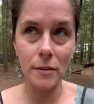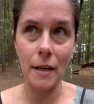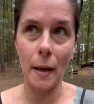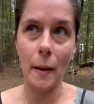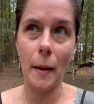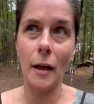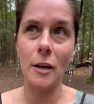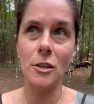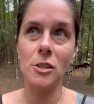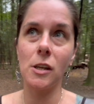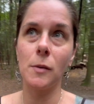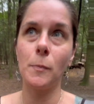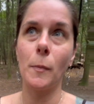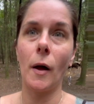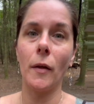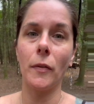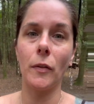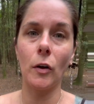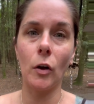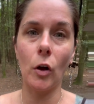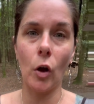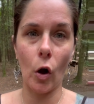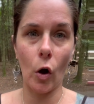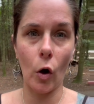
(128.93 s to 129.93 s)
I actually bought
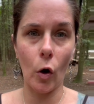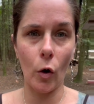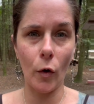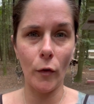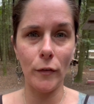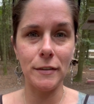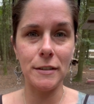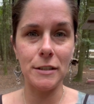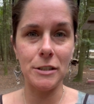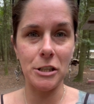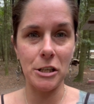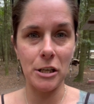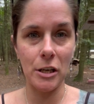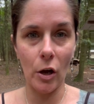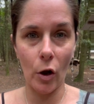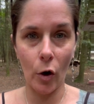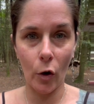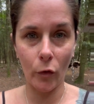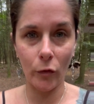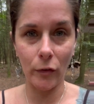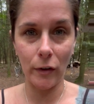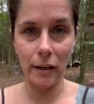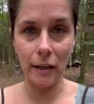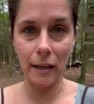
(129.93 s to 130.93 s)
the Goves,
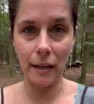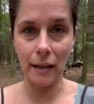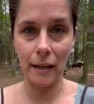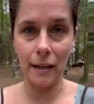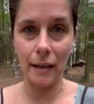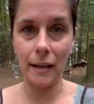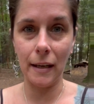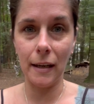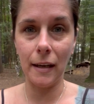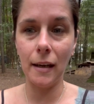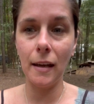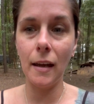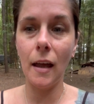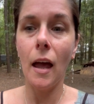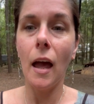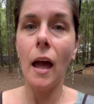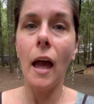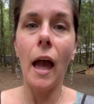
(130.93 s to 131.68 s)
Govee,